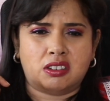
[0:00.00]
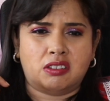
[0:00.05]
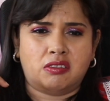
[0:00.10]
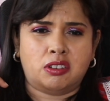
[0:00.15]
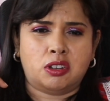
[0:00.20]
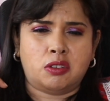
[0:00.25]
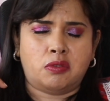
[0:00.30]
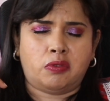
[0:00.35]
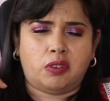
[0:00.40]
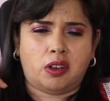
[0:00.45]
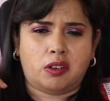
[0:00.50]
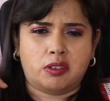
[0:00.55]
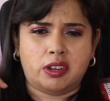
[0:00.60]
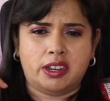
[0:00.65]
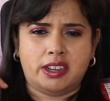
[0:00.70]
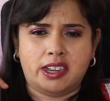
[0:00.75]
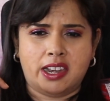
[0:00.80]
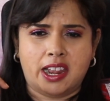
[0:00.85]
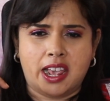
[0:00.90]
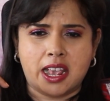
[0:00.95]
You know, very
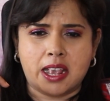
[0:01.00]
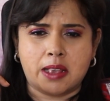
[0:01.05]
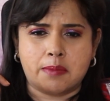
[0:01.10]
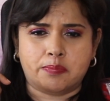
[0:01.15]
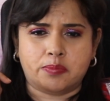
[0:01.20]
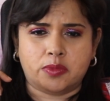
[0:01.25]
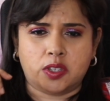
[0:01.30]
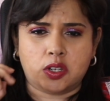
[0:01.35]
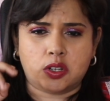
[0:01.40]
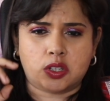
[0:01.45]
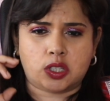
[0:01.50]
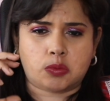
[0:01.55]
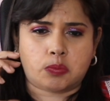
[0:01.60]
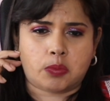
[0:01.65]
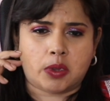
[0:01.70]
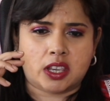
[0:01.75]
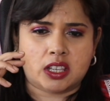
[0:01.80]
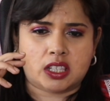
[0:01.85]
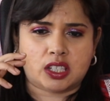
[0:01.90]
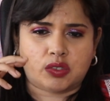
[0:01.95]
lame, you know,
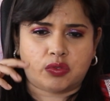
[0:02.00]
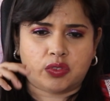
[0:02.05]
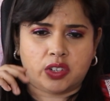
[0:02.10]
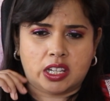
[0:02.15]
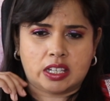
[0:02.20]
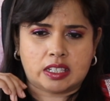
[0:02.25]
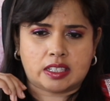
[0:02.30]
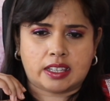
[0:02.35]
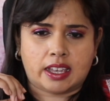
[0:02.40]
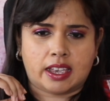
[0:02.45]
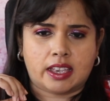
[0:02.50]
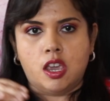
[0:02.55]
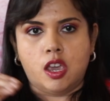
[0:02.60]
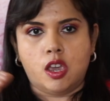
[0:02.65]
space fillers that,